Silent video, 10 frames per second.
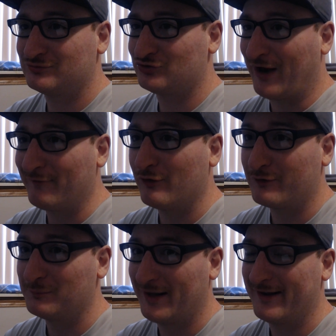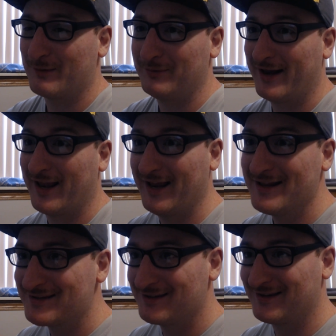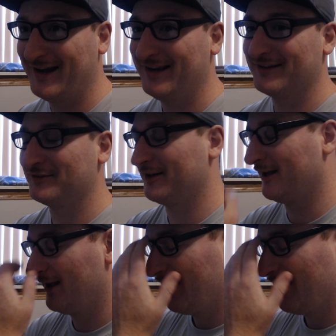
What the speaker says: travel from planet to planet instantaneously.